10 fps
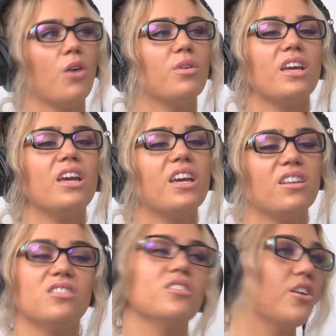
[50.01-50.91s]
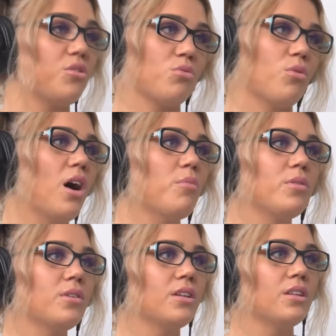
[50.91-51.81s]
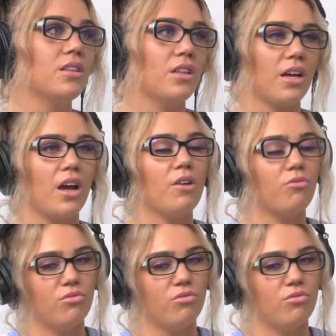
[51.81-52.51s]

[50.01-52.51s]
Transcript: I would eat until I threw up. Mm. Like I